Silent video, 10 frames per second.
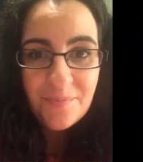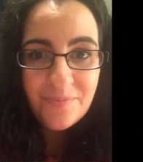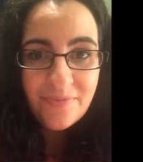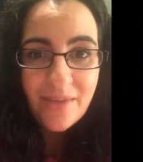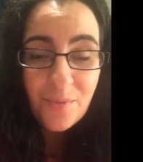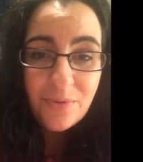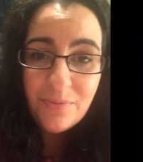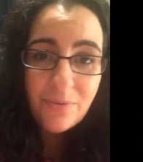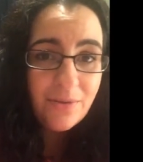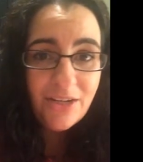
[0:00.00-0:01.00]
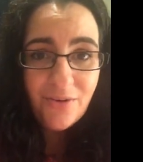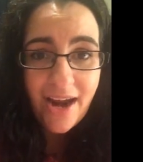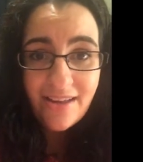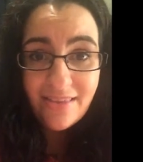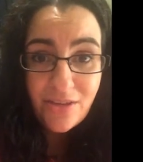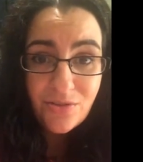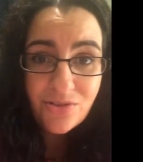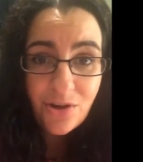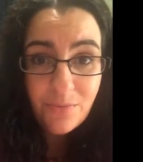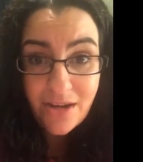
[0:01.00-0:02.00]
that would be really great. Thank you
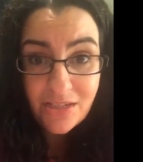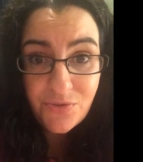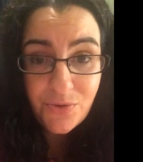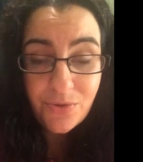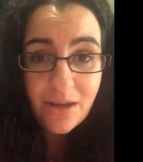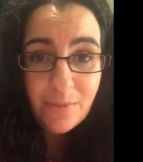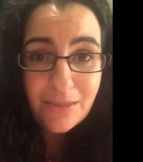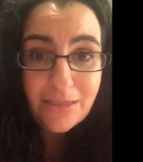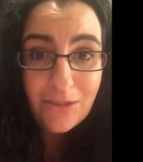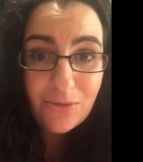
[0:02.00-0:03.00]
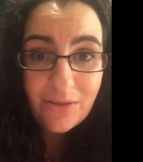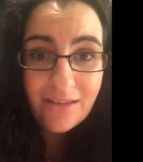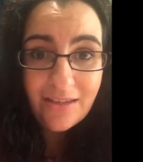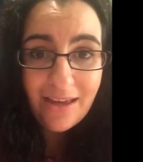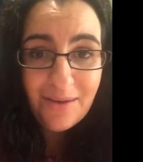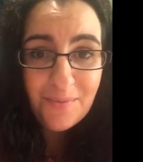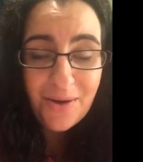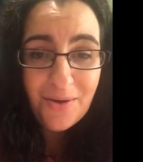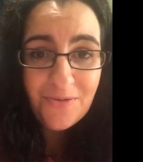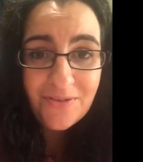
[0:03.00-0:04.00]
so much for coming to look at my
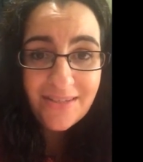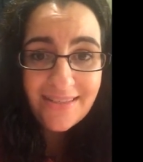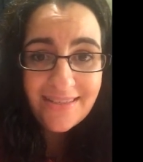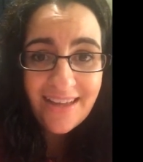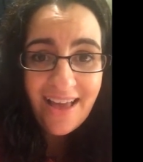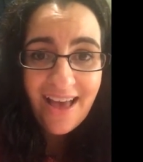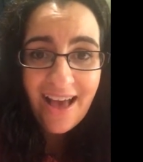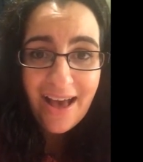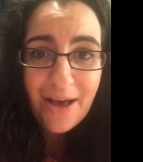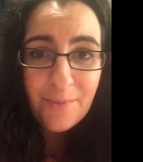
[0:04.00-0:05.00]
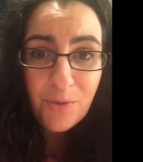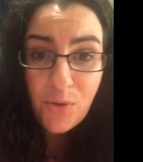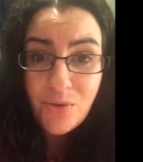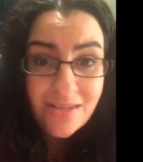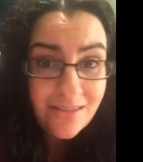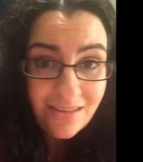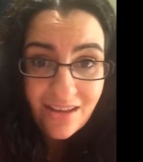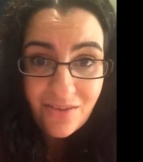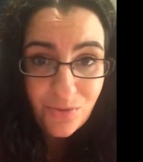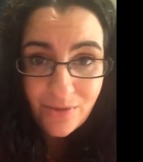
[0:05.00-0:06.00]
office. Who doesn't
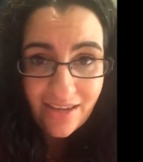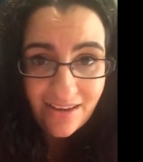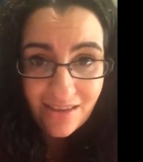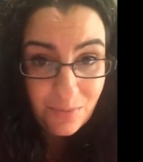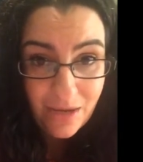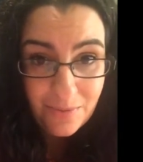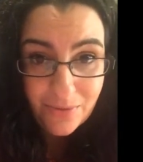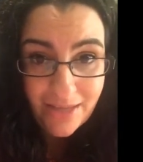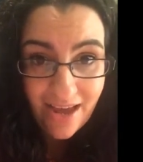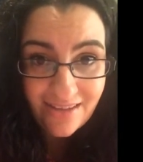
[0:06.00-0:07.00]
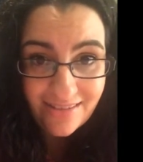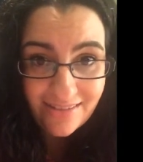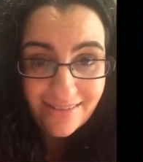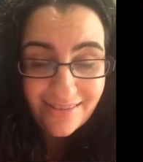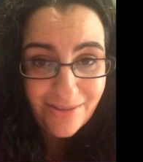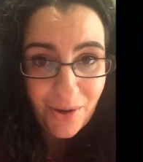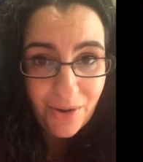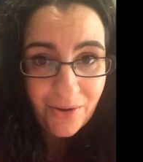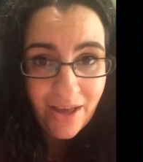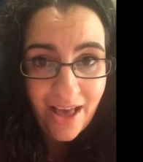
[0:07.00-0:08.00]
love looking at other people's houses?
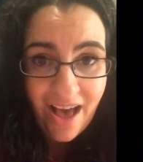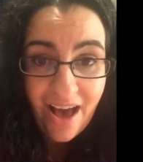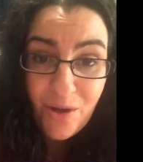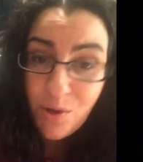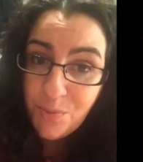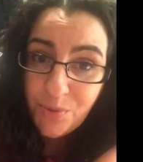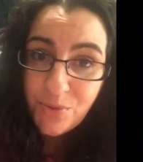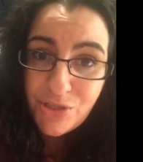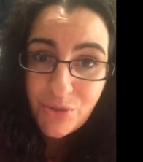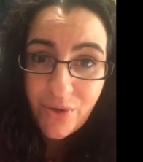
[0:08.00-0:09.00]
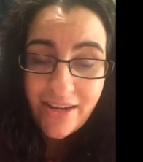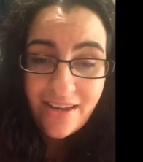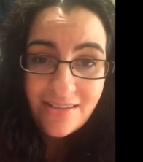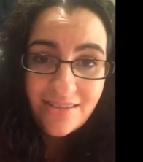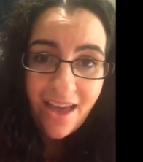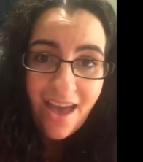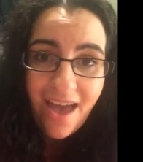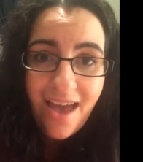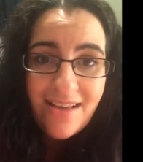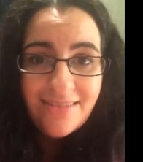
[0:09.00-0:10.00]
So I hope you enjoyed it,
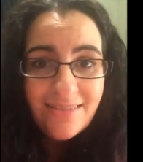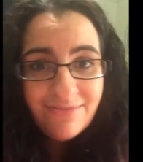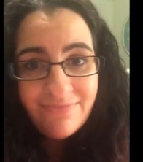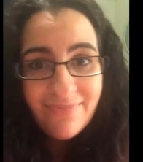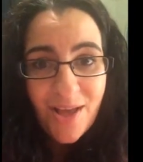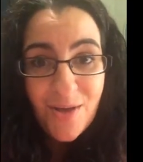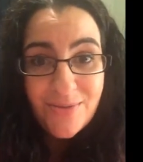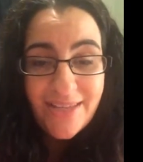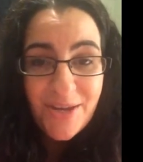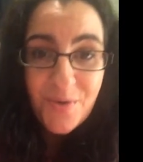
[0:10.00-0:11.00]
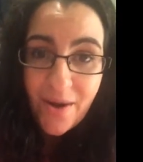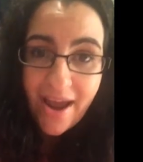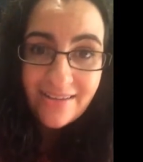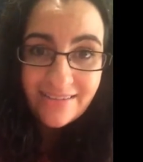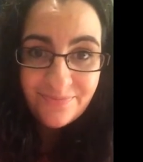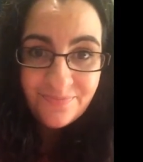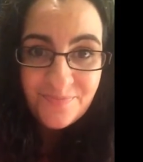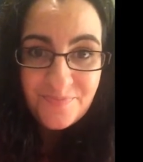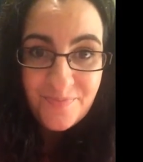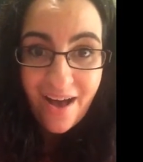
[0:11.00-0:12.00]
and I'll see you around.
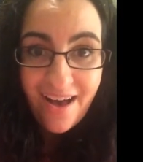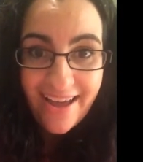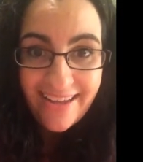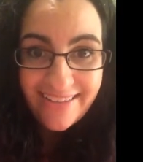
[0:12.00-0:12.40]
Bye.